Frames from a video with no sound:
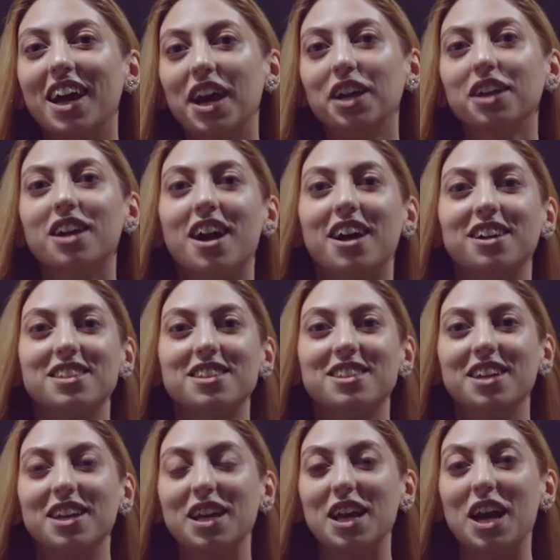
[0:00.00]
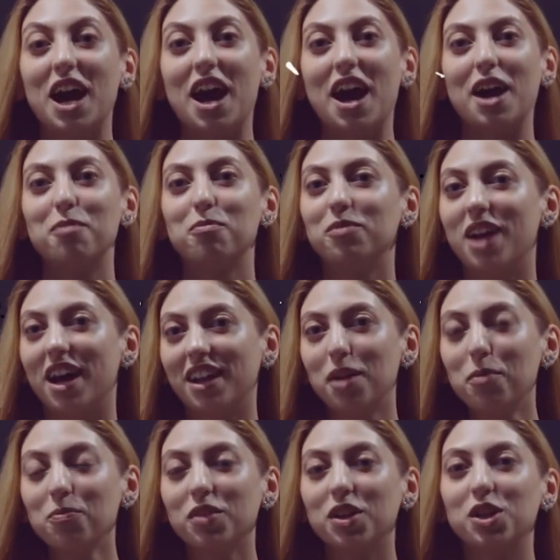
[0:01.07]
Hey guys, I'm
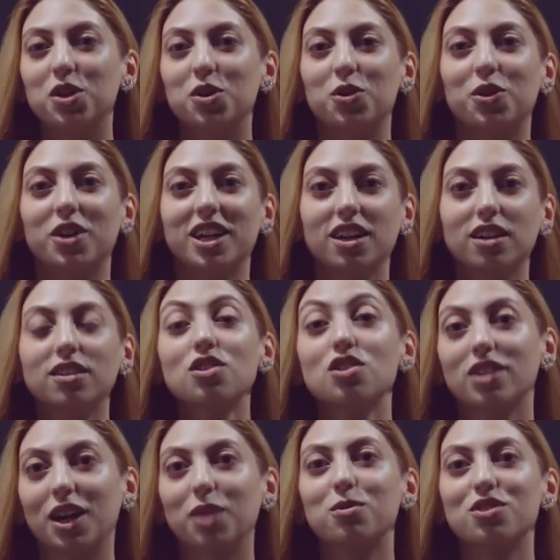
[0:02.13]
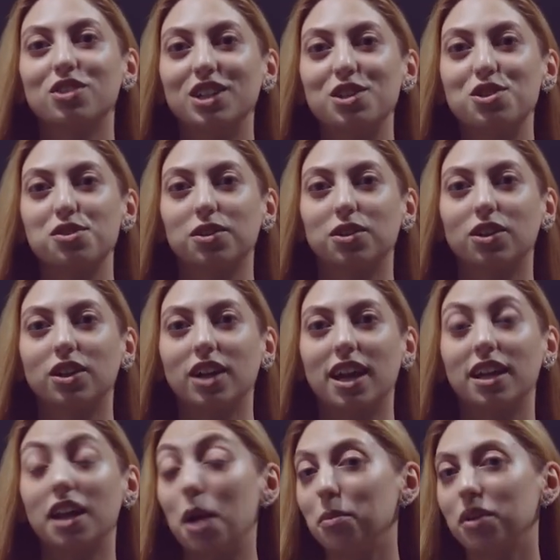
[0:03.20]
Nana, your English language teacher,
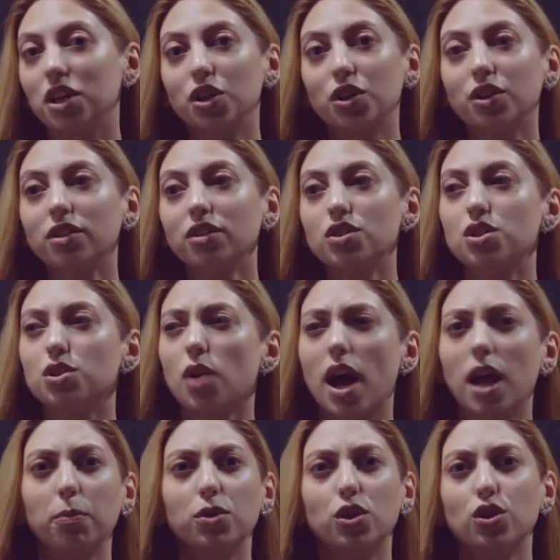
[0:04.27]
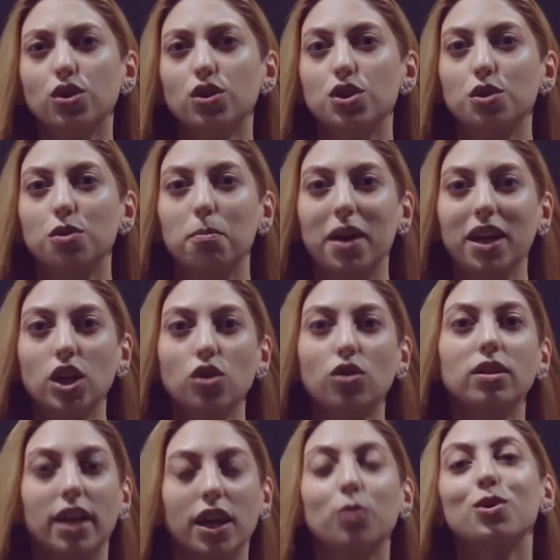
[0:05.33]
and I'm here to help you to make
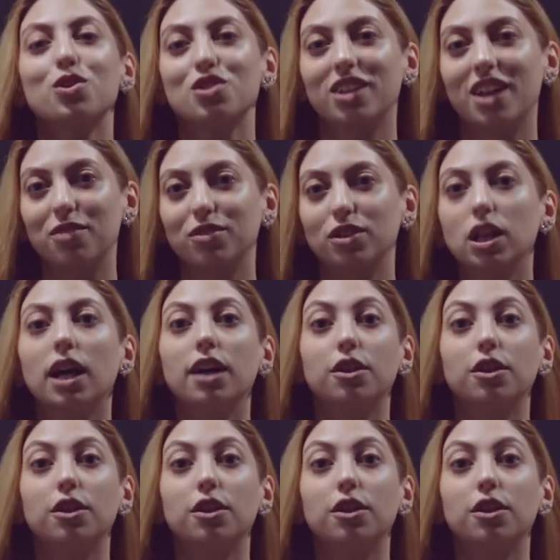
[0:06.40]
your language level